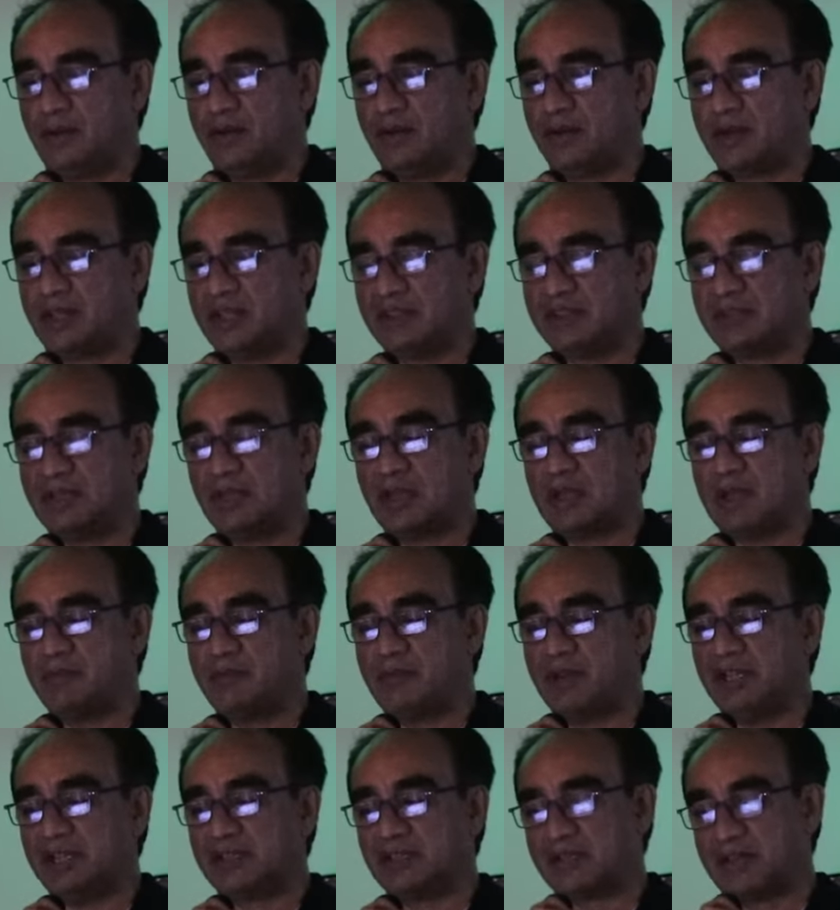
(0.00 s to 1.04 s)
You can see
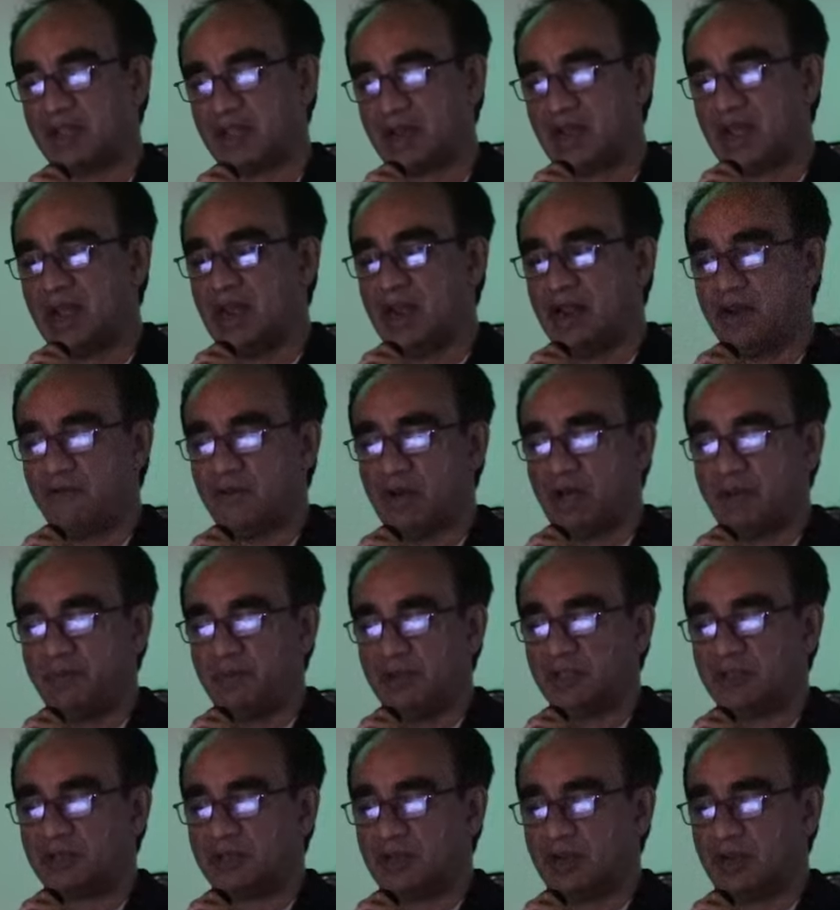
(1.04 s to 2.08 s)
complete sterile
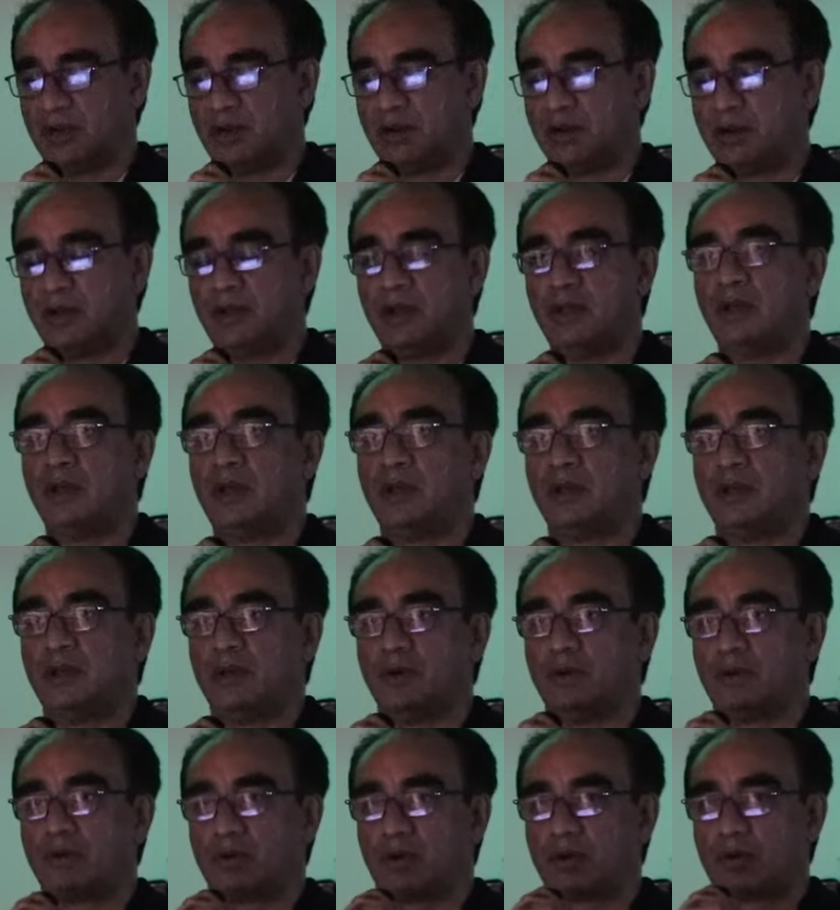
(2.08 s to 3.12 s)
environments and,
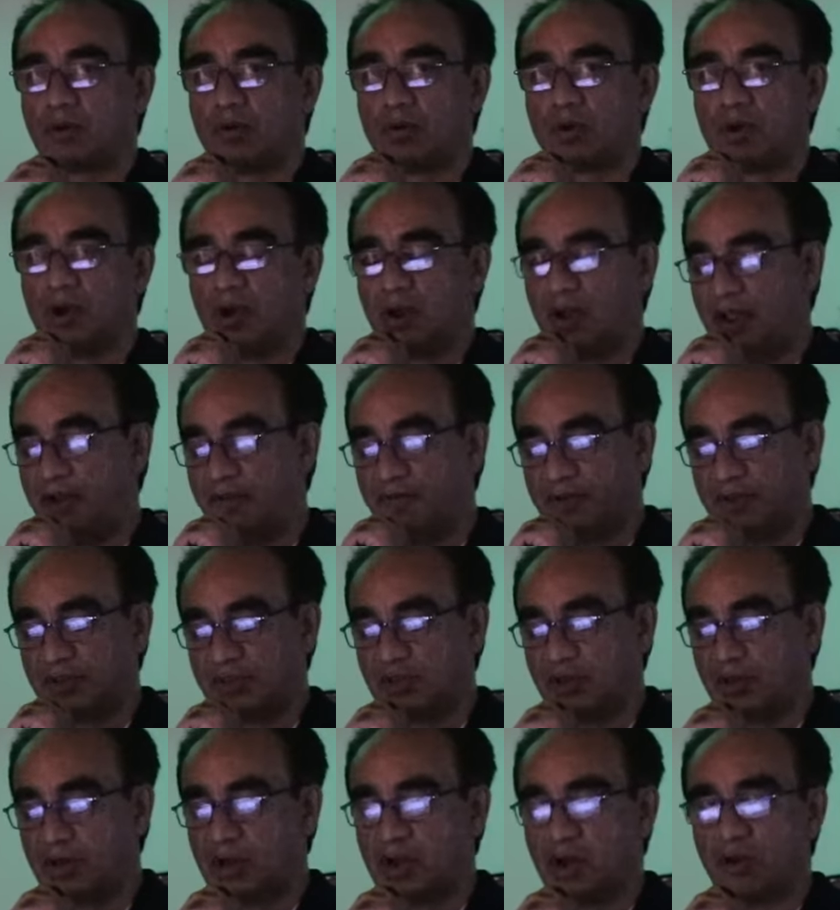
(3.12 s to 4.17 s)
total
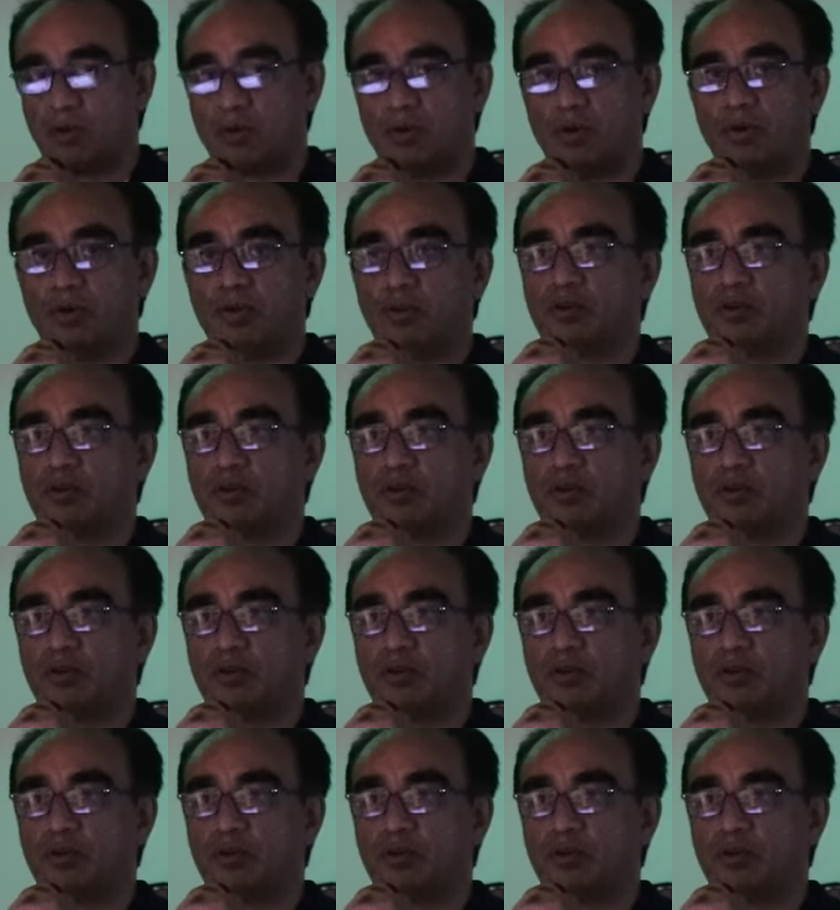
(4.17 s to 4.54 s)
infection control.